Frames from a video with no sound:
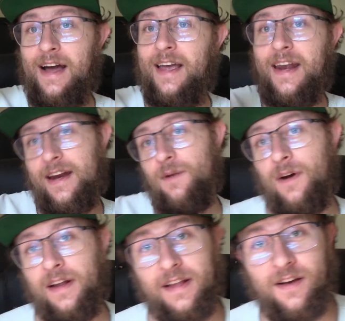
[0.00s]
get
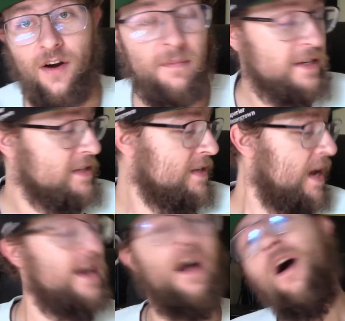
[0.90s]
anyone in the comments
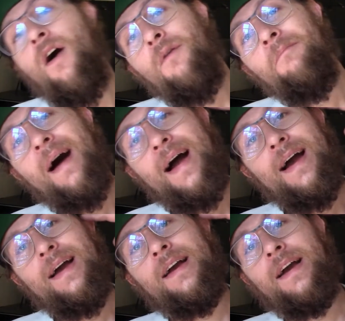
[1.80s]
saying, "Oh
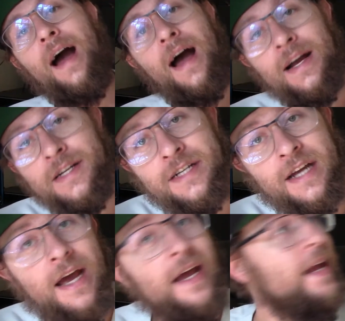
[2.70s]
my gosh,
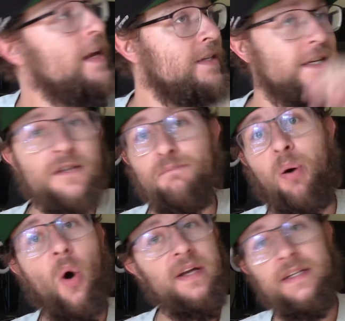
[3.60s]
he just
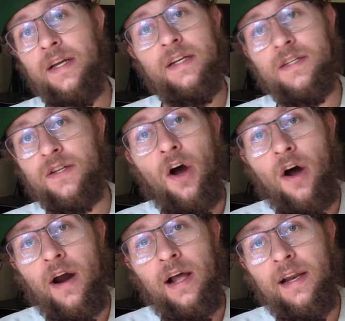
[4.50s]
pointed a
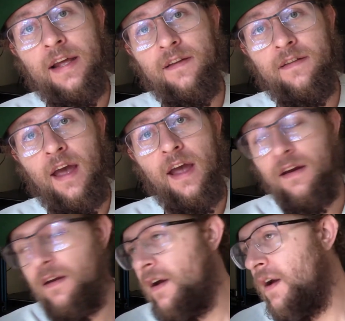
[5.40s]
Scar at his
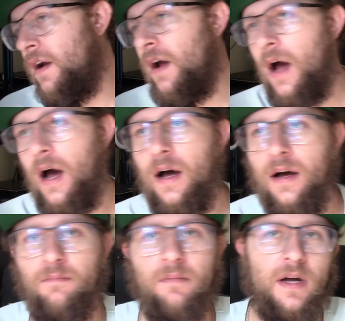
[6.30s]
head."
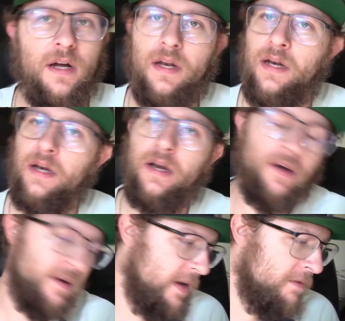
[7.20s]

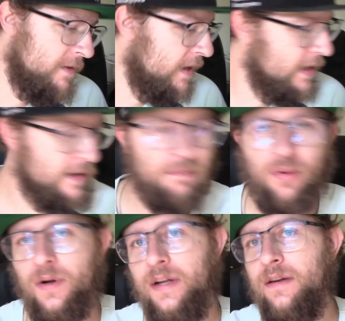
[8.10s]
No, if at any
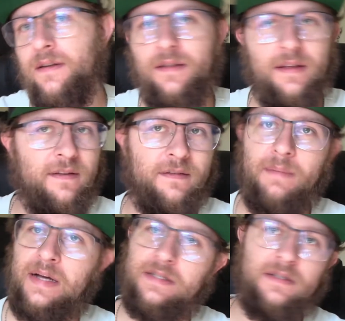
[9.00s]
point these
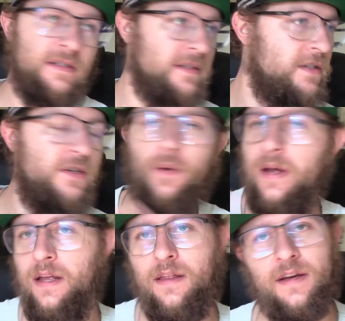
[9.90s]
muzzles do
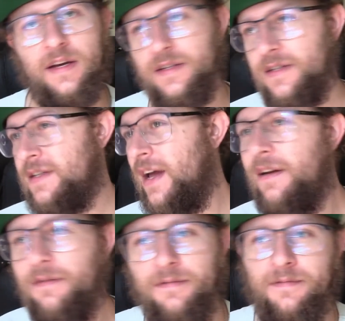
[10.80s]
anything
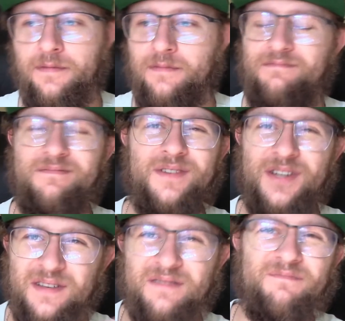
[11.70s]
unsafe,
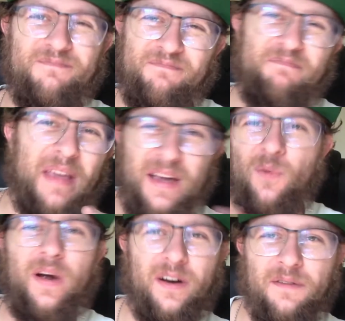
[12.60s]
just be
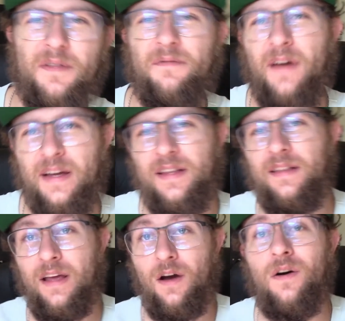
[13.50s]
aware of the fact that
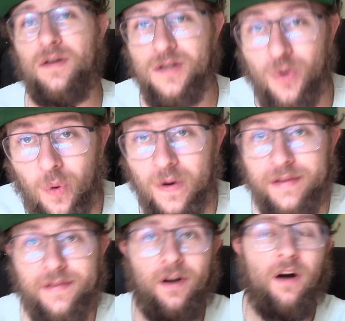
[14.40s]
they are
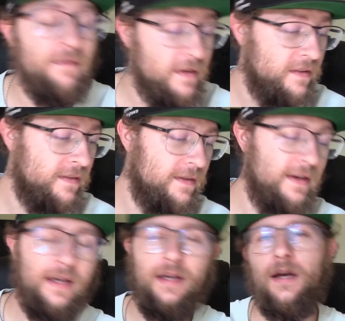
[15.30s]
toys.
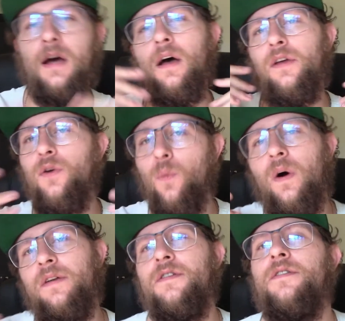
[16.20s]
Obviously, you
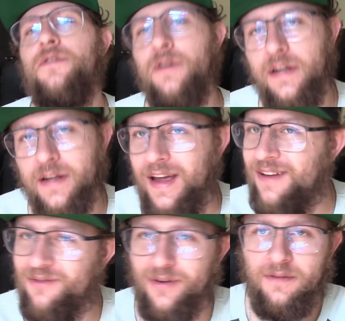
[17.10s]
want to treat
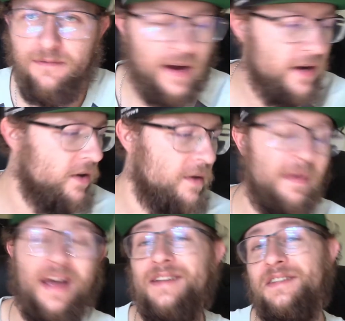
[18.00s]
every firearm
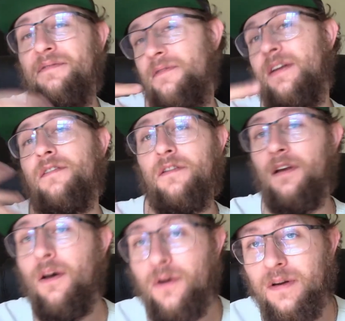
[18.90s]
as if it is
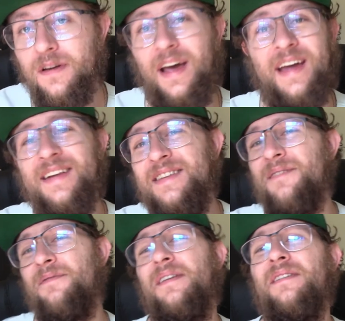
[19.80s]
loaded and as
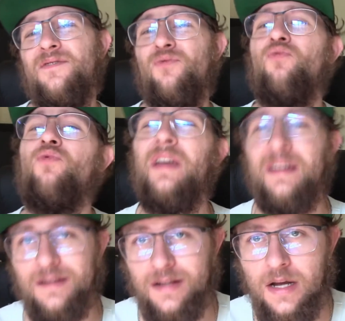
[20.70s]
if it is
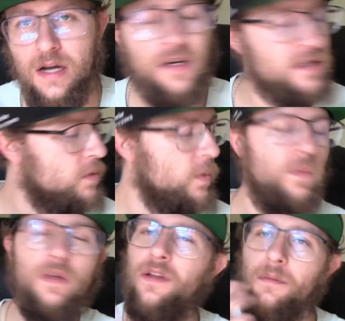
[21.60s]
real. So we
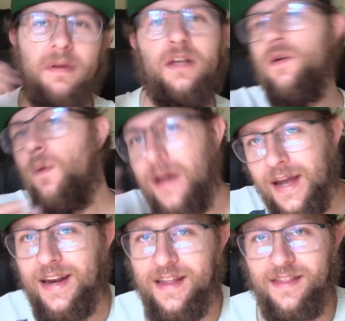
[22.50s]
will not be doing
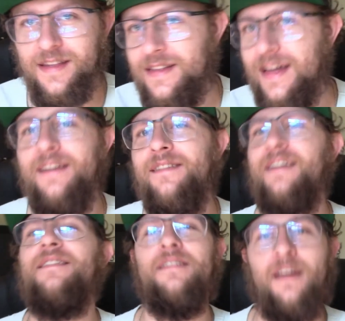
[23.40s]
anything that is
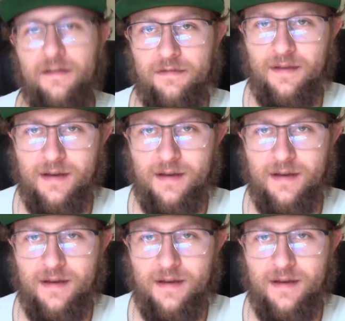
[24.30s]
unsafe.